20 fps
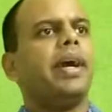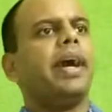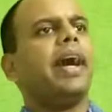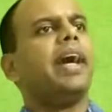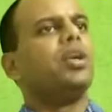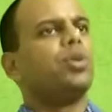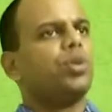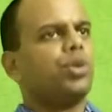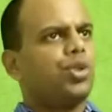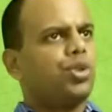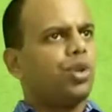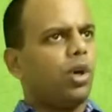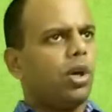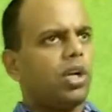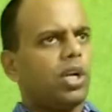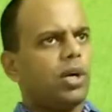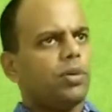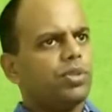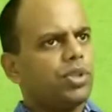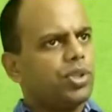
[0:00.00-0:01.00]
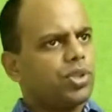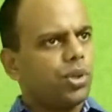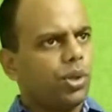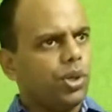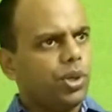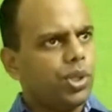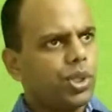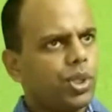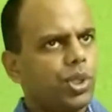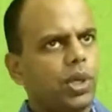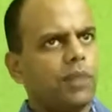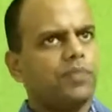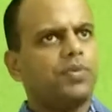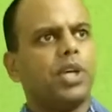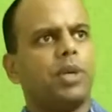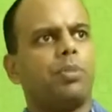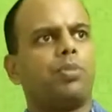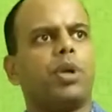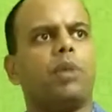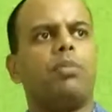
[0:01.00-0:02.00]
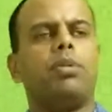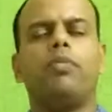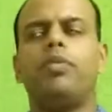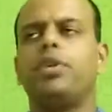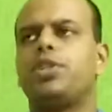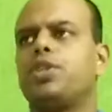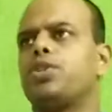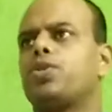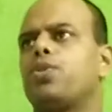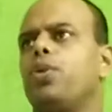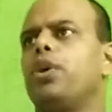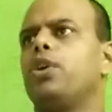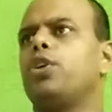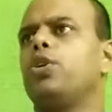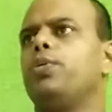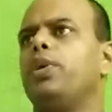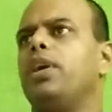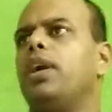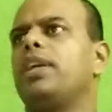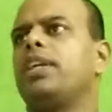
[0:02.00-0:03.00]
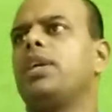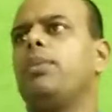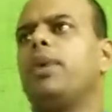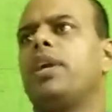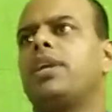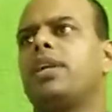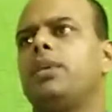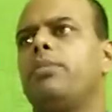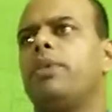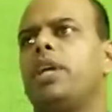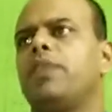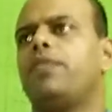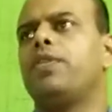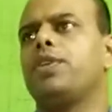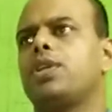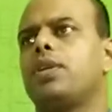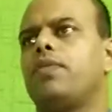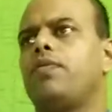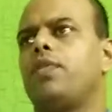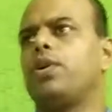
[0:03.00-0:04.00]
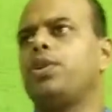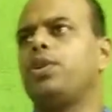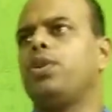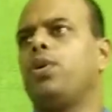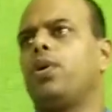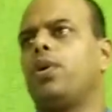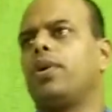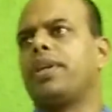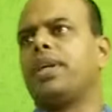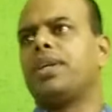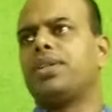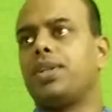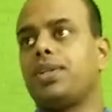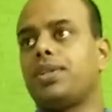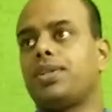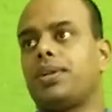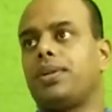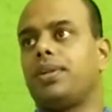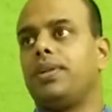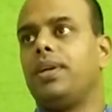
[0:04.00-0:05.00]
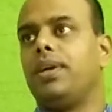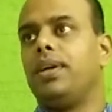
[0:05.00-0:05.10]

and to jot down the solution of that problem, which is going to be ultimately beneficial for the organization.